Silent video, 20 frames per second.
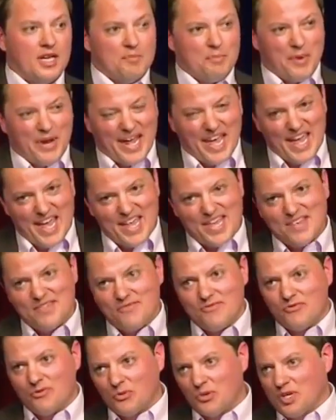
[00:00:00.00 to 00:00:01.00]
But
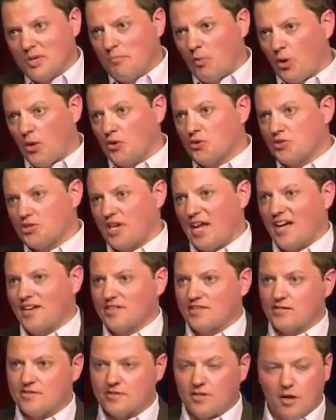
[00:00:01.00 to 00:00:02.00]
every person
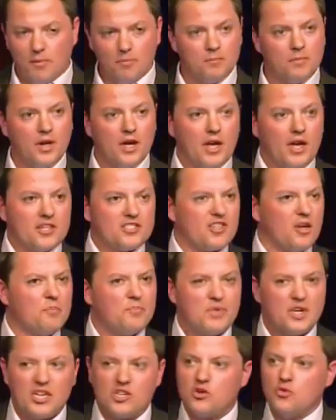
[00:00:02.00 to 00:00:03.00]
has some,
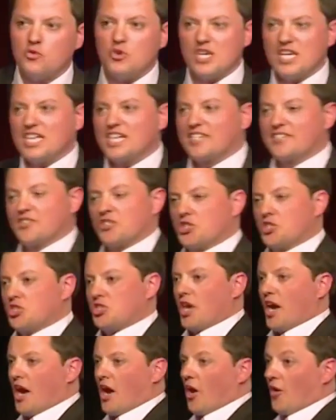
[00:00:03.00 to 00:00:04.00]
something unique to
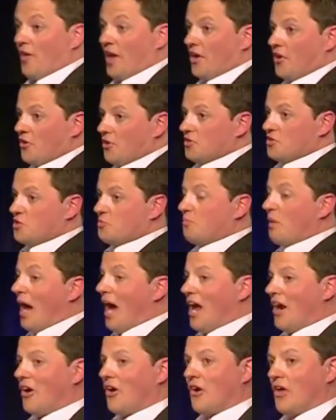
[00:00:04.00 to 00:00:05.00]
share that could
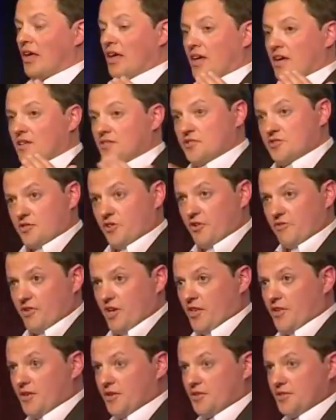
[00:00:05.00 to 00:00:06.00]
inspire and serve
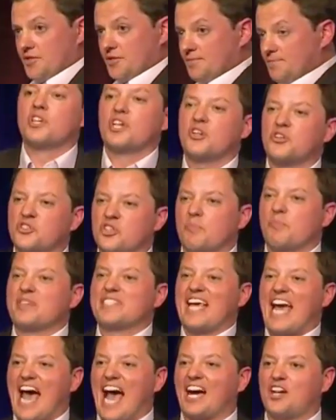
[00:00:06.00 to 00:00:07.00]
others. Leadership
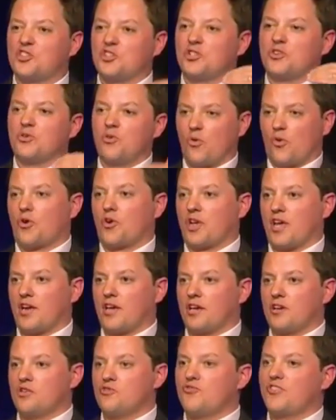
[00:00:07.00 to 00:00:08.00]
is action
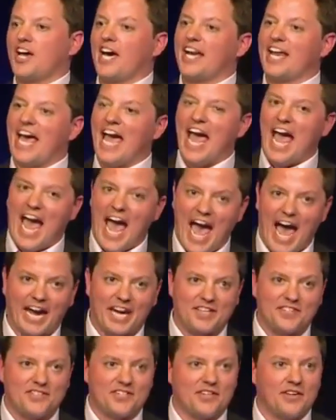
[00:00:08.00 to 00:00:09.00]
oriented. You've got to
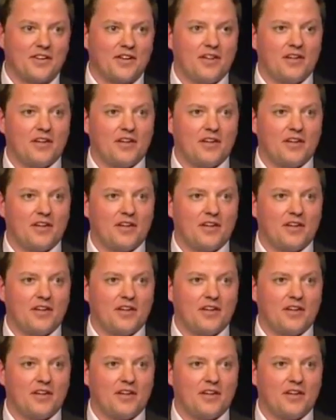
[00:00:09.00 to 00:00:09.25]
act